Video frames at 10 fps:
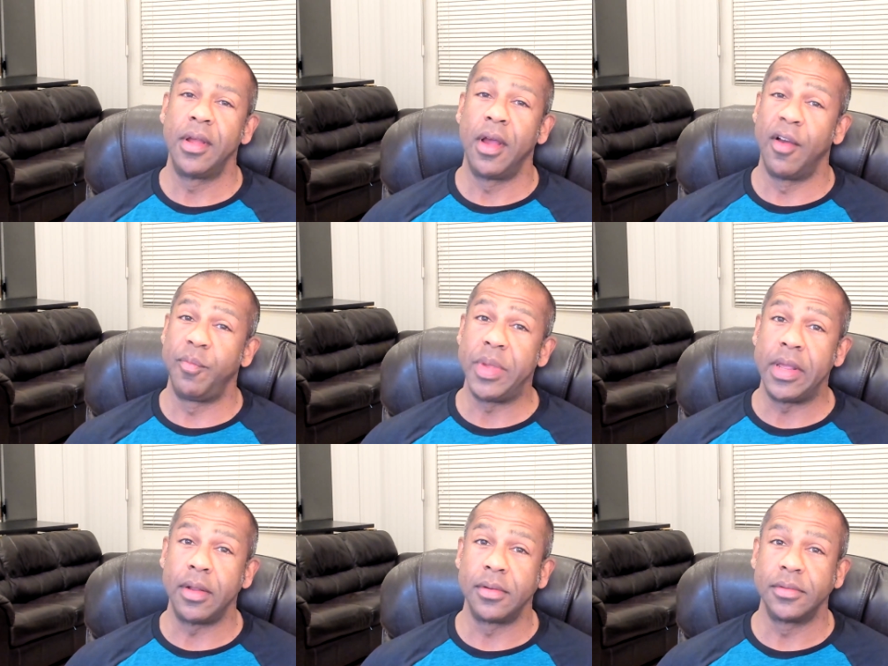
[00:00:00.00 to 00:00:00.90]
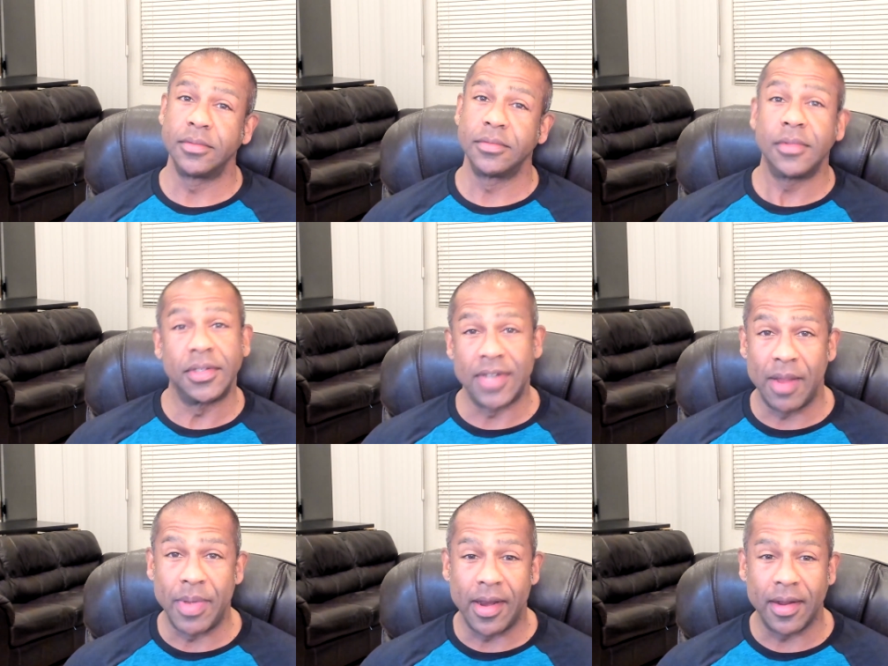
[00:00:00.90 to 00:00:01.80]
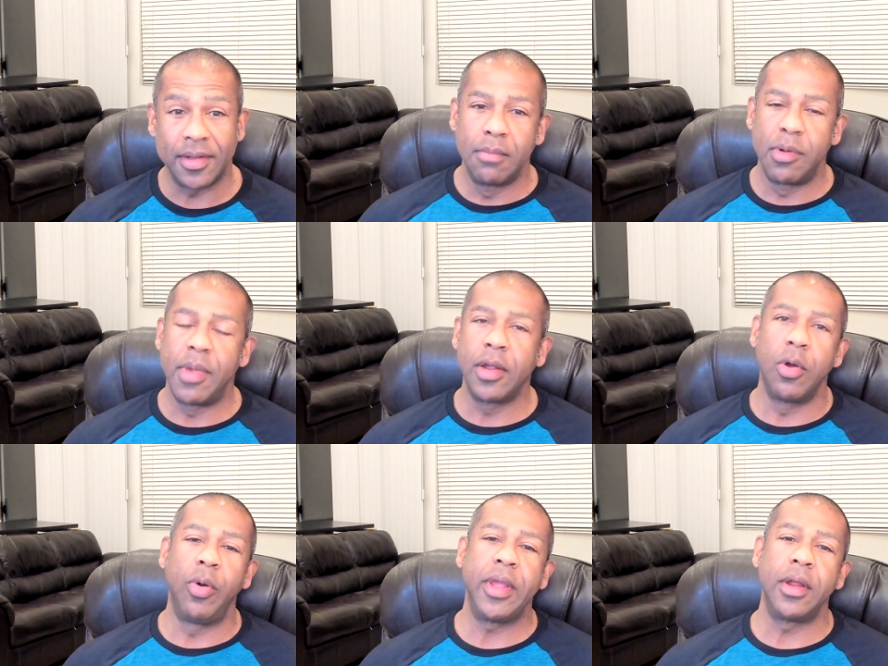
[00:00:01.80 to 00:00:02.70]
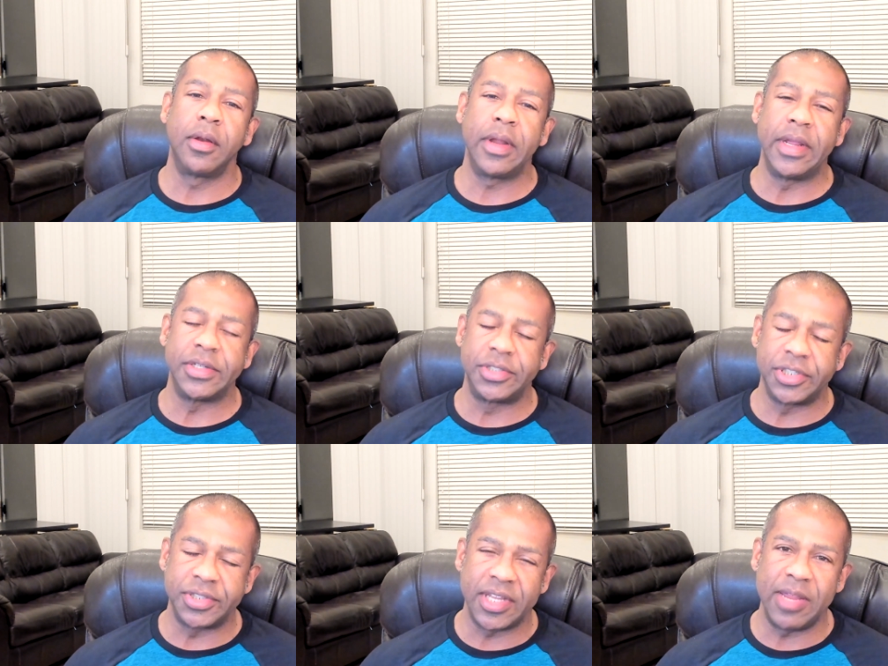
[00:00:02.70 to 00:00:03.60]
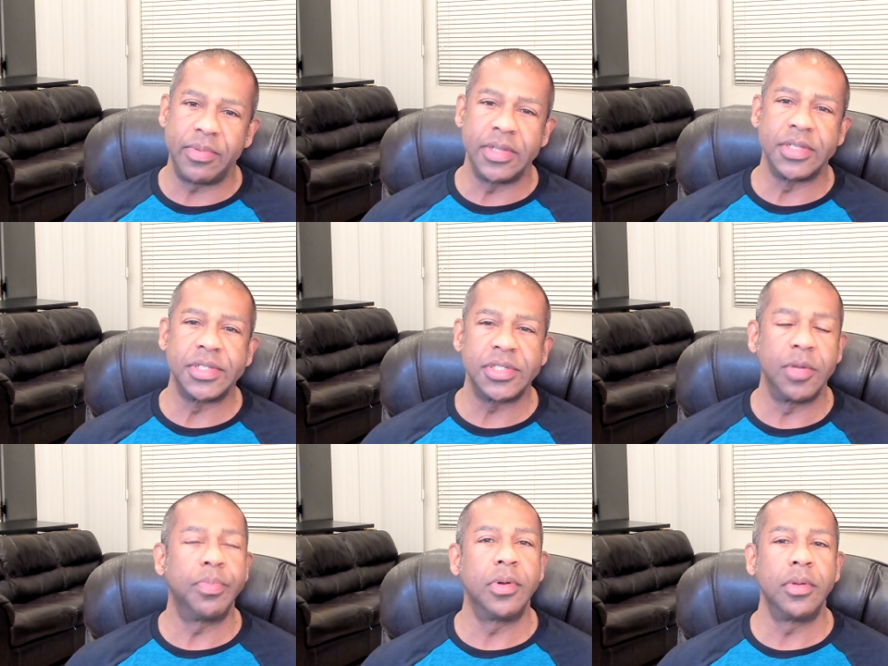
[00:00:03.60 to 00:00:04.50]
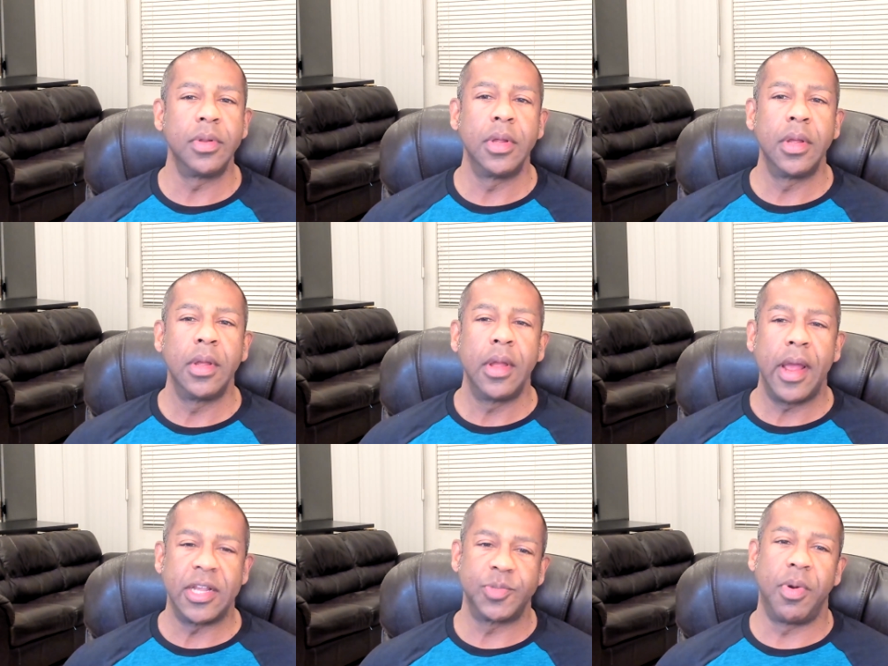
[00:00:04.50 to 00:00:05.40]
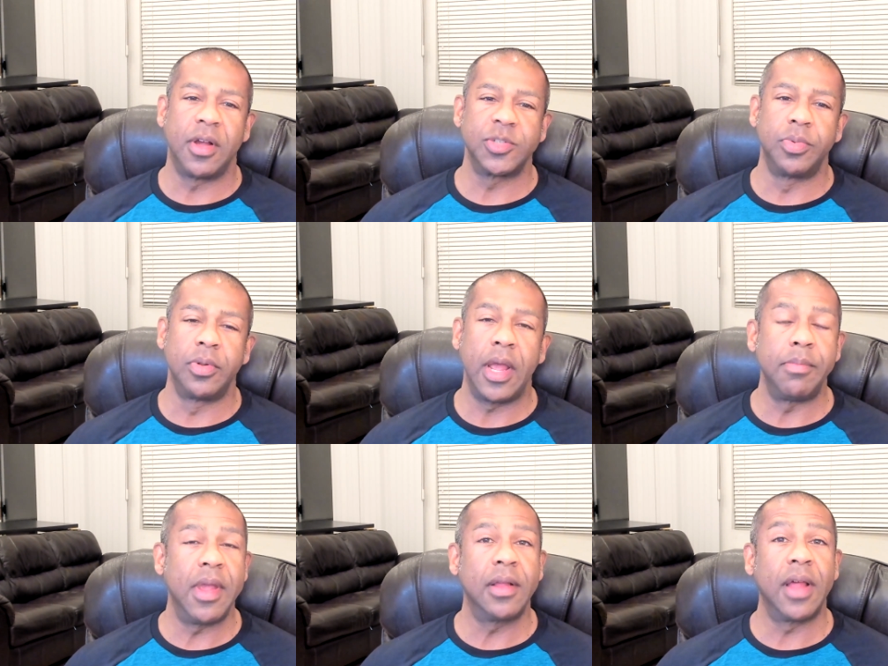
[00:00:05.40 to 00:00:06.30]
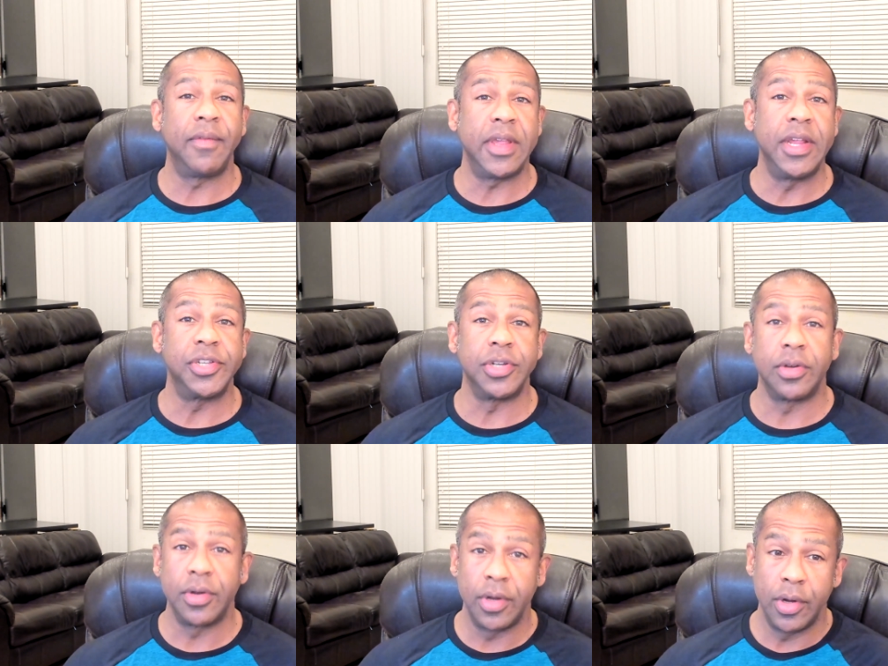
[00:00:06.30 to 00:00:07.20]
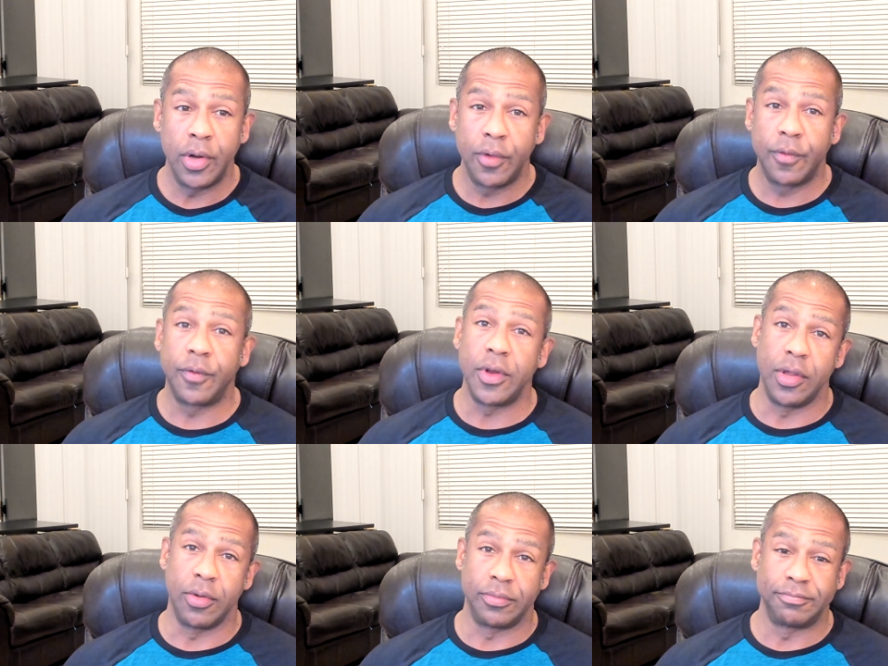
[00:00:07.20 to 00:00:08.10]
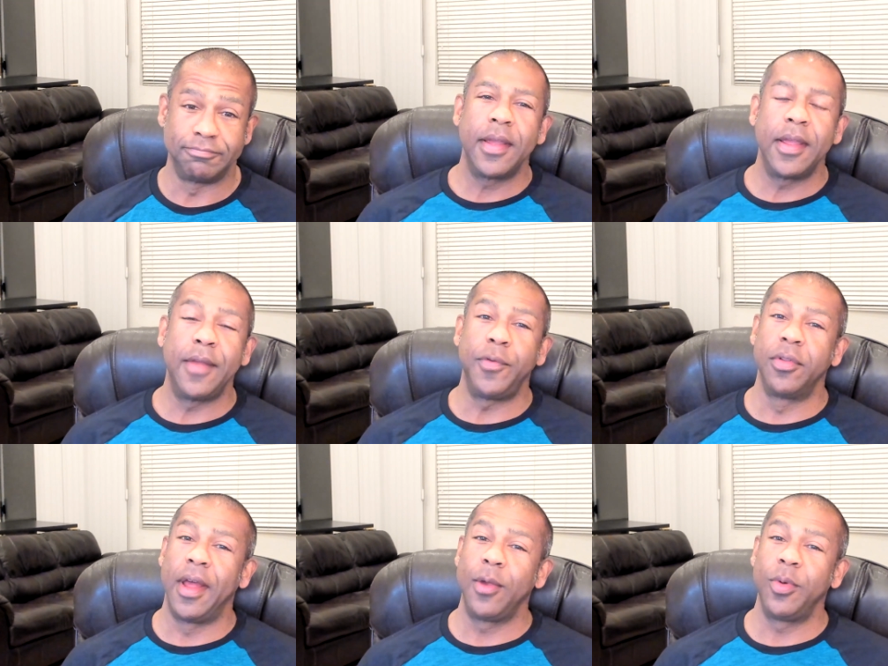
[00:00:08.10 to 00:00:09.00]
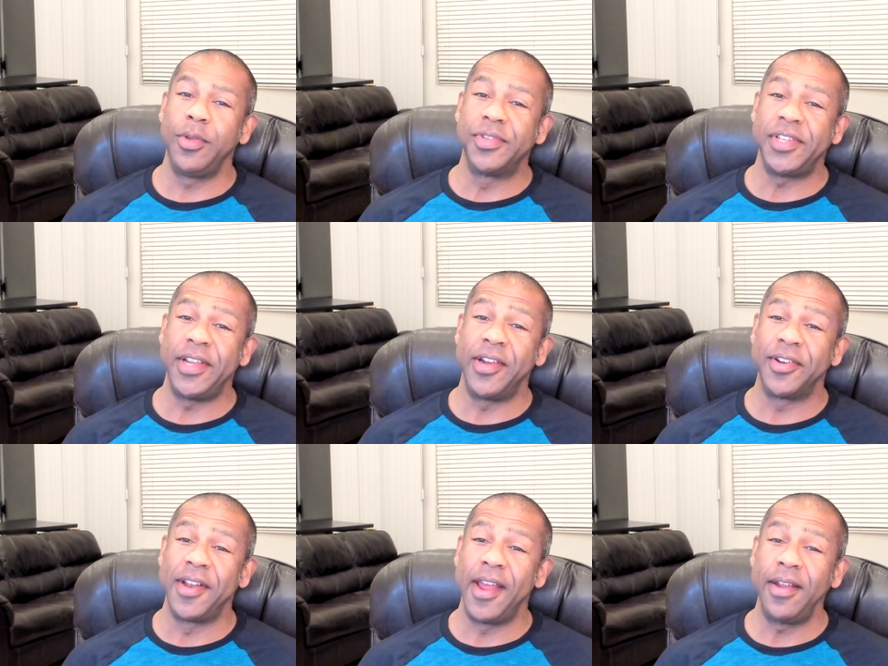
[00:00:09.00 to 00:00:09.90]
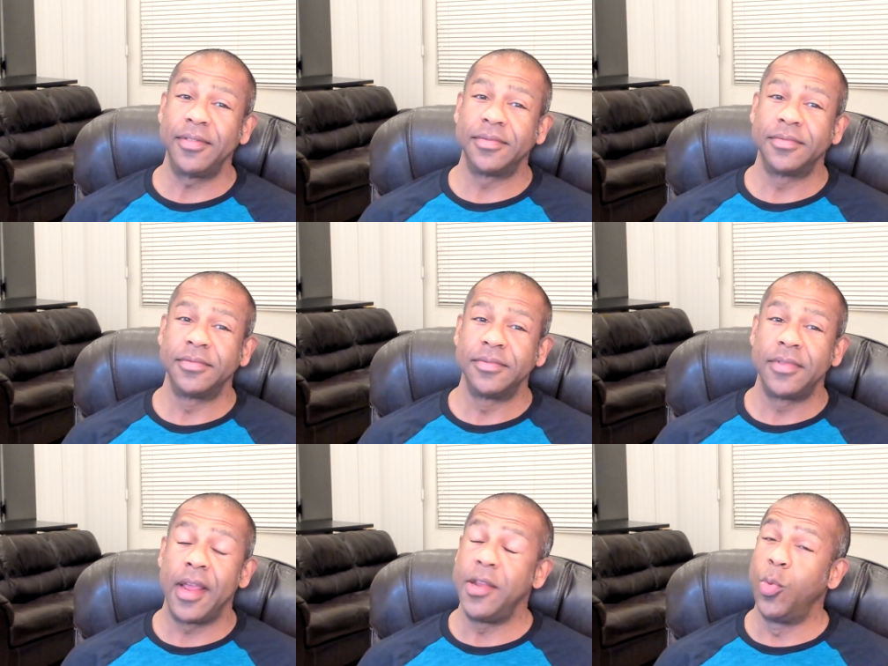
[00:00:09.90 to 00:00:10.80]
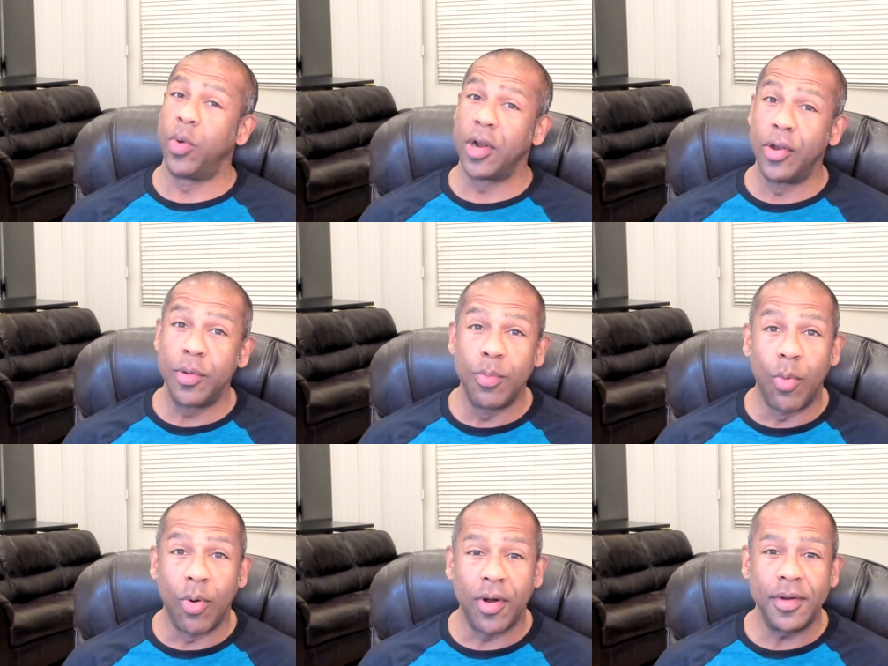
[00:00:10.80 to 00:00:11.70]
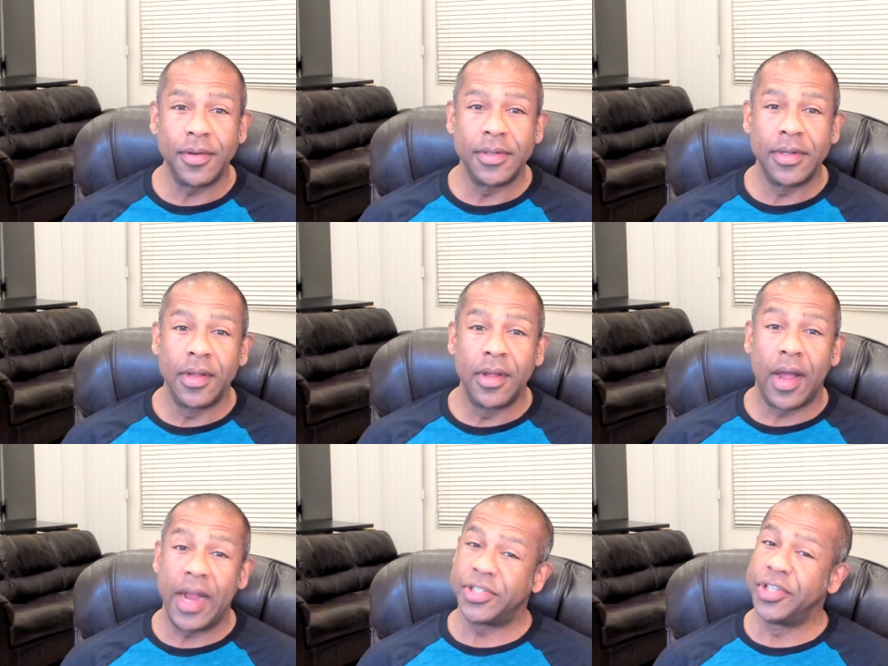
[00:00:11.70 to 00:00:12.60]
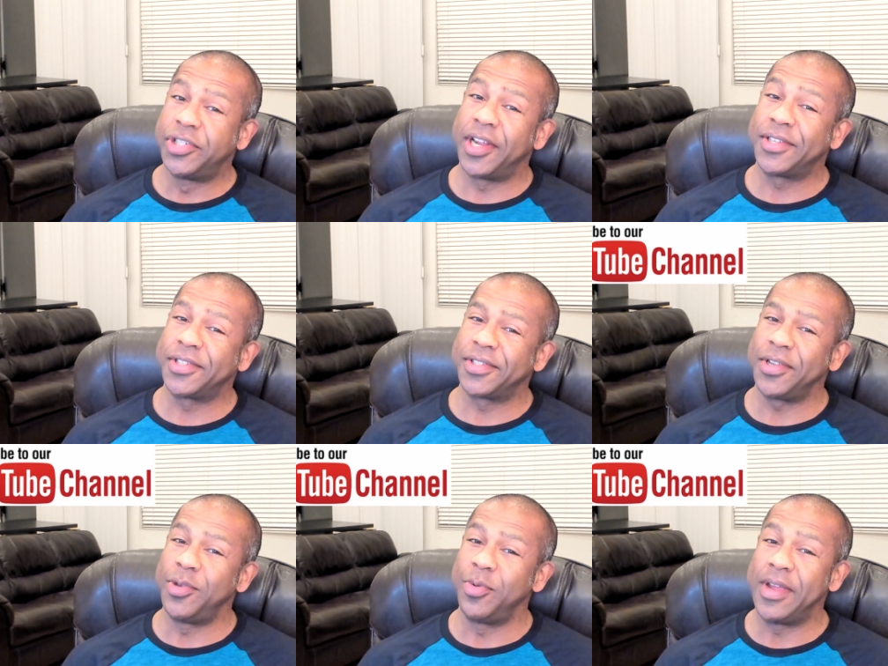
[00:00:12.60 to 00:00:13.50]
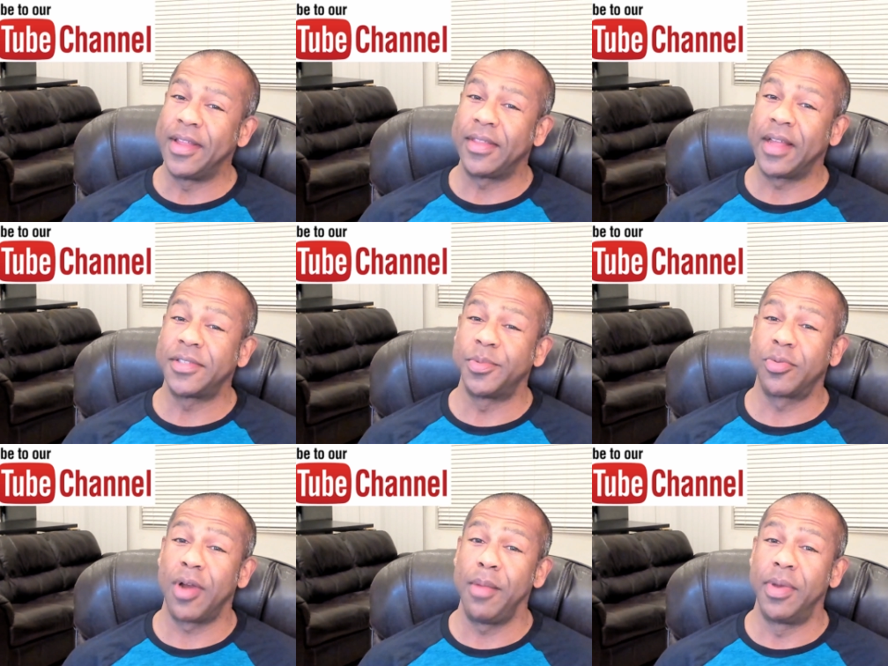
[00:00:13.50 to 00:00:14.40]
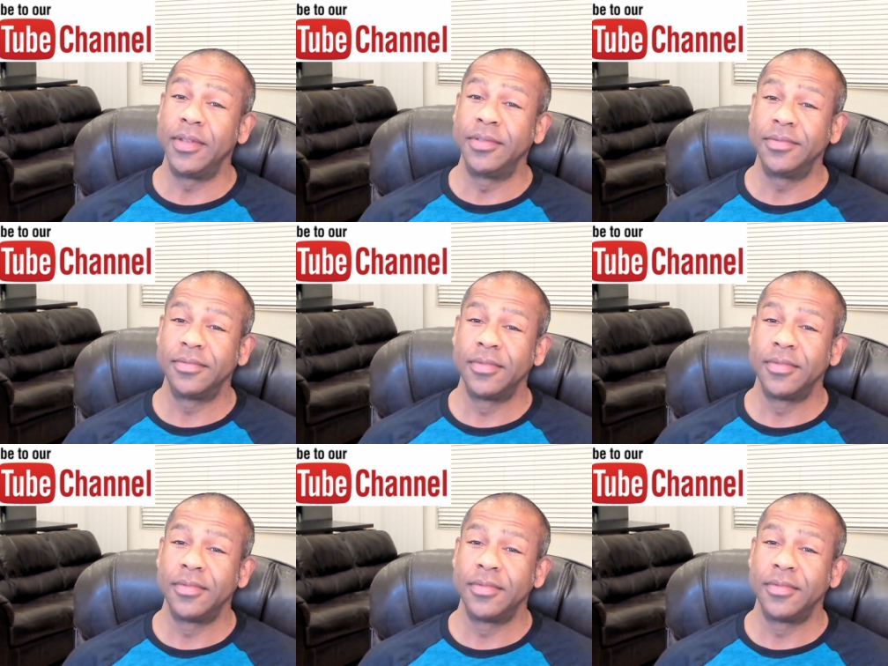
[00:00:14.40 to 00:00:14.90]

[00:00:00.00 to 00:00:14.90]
of being a diabetic. But my goal here is just to keep things as simple as possible and make life easier for you. If you like what you see here today and you want to learn more, I suggest you hit that subscribe button,